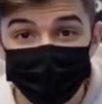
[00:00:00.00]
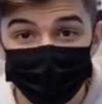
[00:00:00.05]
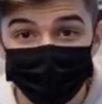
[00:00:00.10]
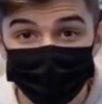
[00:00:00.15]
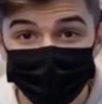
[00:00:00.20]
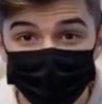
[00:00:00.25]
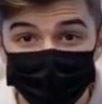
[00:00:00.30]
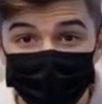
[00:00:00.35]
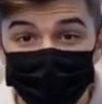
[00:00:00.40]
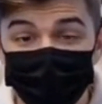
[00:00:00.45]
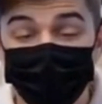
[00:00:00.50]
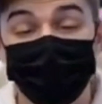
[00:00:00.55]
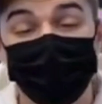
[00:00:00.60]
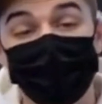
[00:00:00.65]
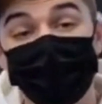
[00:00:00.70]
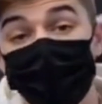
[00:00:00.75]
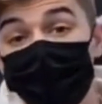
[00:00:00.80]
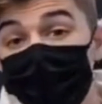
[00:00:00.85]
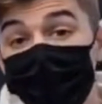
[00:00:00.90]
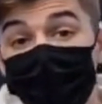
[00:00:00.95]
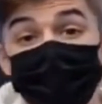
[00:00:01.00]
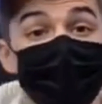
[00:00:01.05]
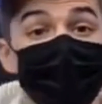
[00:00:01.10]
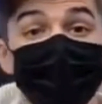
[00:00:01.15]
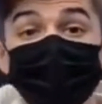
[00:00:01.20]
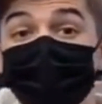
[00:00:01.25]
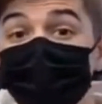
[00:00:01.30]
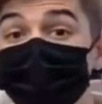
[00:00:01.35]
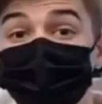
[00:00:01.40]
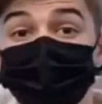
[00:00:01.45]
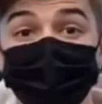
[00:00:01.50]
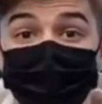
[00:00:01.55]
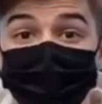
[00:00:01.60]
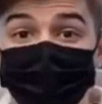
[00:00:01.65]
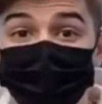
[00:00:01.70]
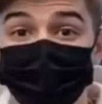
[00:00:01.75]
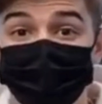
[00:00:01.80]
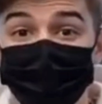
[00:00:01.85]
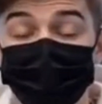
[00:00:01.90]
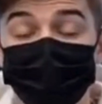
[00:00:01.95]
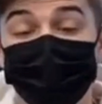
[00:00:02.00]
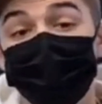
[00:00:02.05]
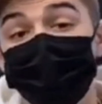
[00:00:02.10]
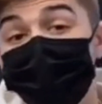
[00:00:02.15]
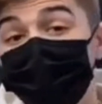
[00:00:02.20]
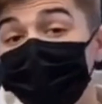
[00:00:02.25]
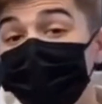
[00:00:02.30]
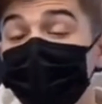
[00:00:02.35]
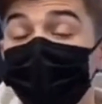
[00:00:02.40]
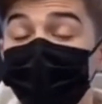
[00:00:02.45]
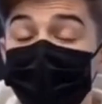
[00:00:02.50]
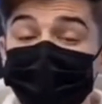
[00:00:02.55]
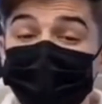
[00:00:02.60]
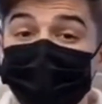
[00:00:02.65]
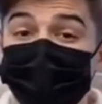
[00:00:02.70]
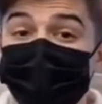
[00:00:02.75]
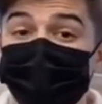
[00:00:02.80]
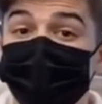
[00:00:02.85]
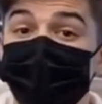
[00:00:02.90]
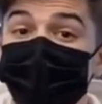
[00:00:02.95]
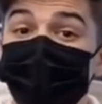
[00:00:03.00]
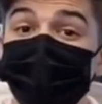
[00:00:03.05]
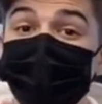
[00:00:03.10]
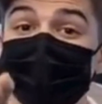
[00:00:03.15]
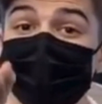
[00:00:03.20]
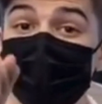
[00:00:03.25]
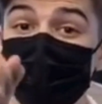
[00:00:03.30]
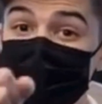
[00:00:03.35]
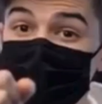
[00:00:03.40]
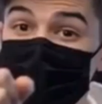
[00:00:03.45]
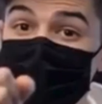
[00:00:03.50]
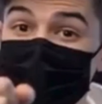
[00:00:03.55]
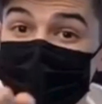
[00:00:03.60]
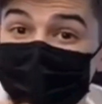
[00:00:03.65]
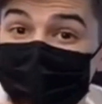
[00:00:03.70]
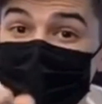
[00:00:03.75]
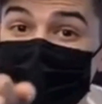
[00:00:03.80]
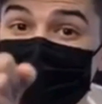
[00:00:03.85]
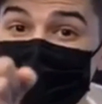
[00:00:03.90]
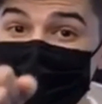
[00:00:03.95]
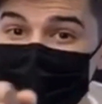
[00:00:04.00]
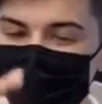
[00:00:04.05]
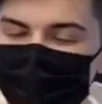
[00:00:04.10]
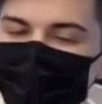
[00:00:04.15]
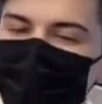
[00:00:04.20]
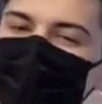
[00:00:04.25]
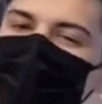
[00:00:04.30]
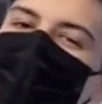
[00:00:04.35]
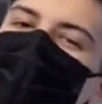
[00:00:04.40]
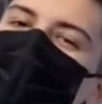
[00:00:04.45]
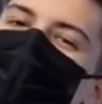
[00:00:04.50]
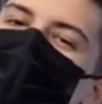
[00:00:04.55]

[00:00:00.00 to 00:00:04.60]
shot adds slight, natural camera shake. Using these specific